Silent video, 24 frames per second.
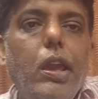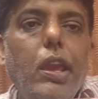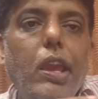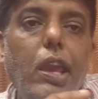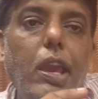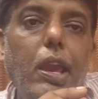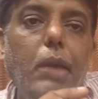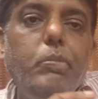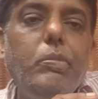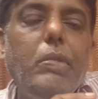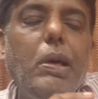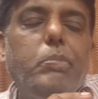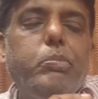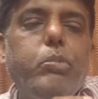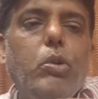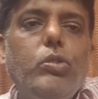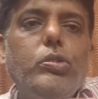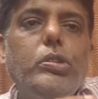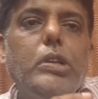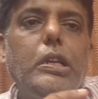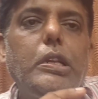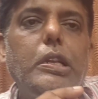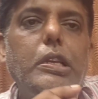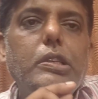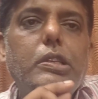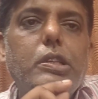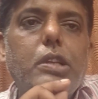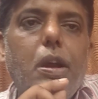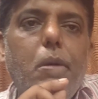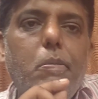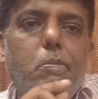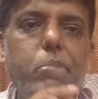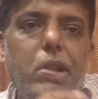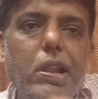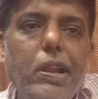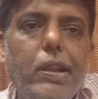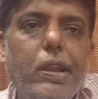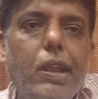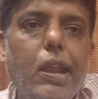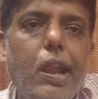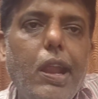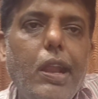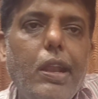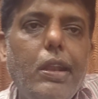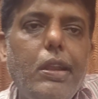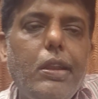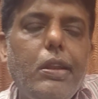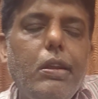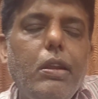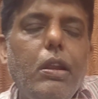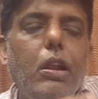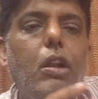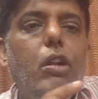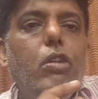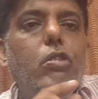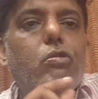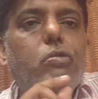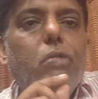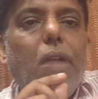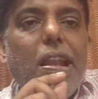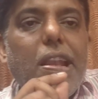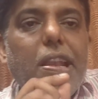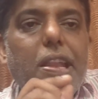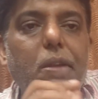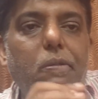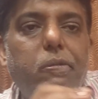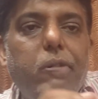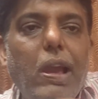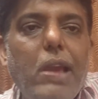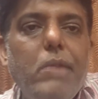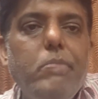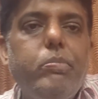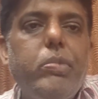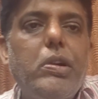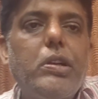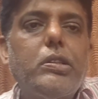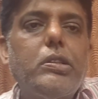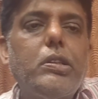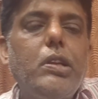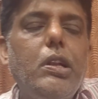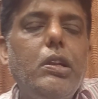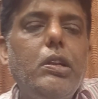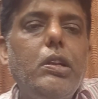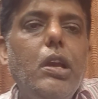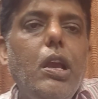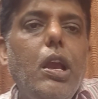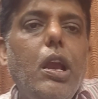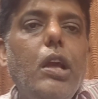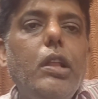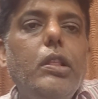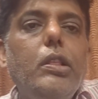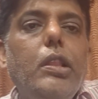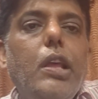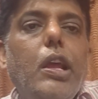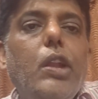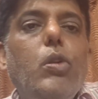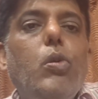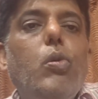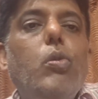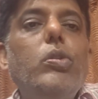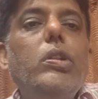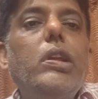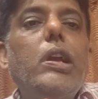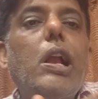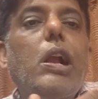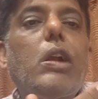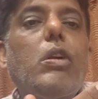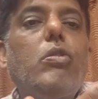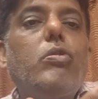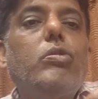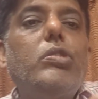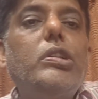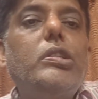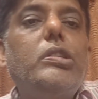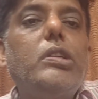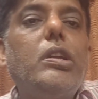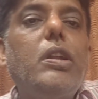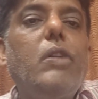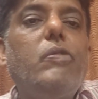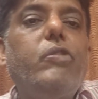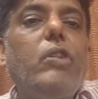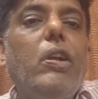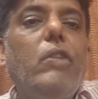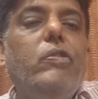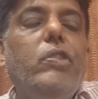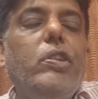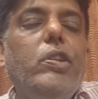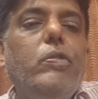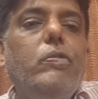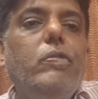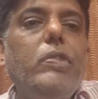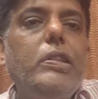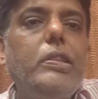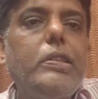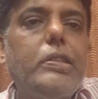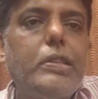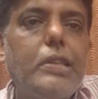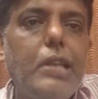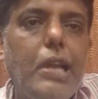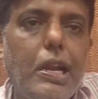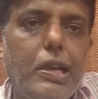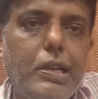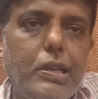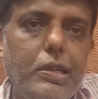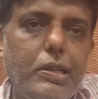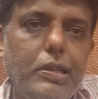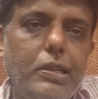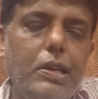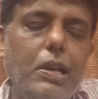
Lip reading: If the project is completed 25%, then only recognition of revenue will start.